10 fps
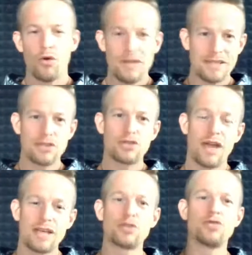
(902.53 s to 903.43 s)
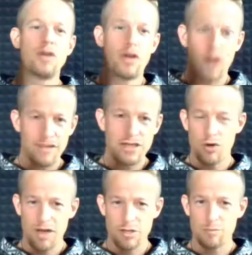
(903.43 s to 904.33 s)
or are they trying
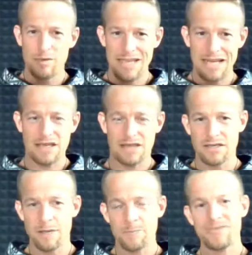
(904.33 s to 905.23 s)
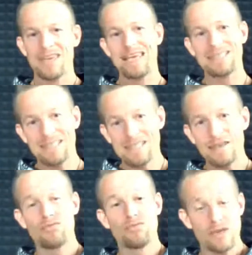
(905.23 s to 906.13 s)
to protect us? Is this
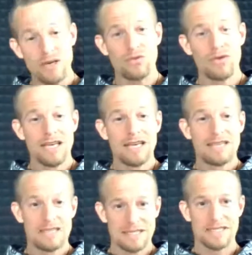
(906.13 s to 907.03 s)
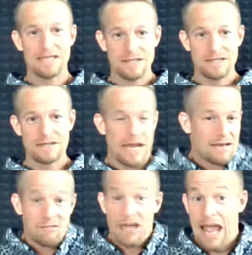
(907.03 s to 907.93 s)
a real disease
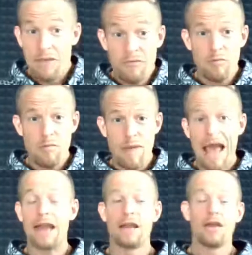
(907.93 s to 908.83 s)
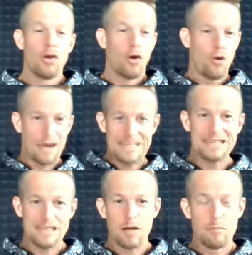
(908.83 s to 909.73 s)
that came from a bat, or
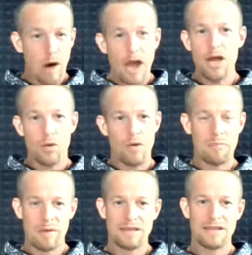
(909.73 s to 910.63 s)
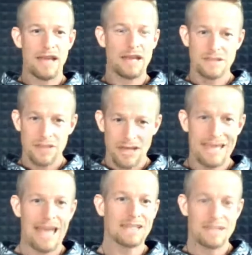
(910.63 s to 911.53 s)
is it a bioweapon that is
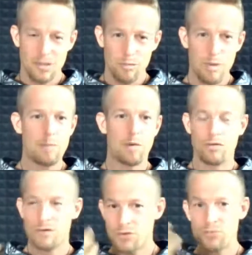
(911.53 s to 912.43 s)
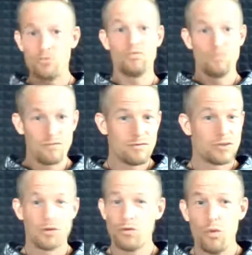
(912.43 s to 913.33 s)
against the people to
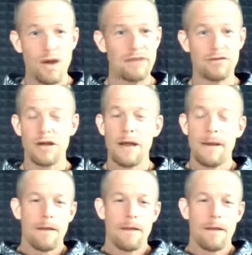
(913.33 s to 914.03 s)
do whatever?